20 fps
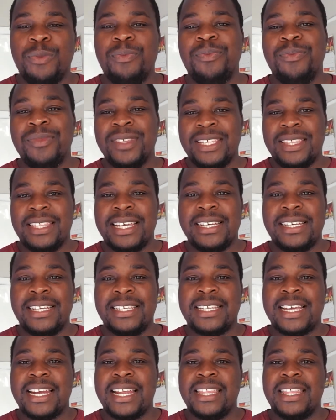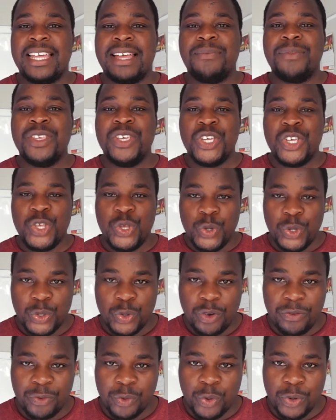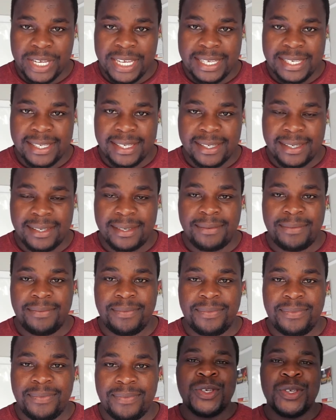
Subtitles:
So that is another use of cookies.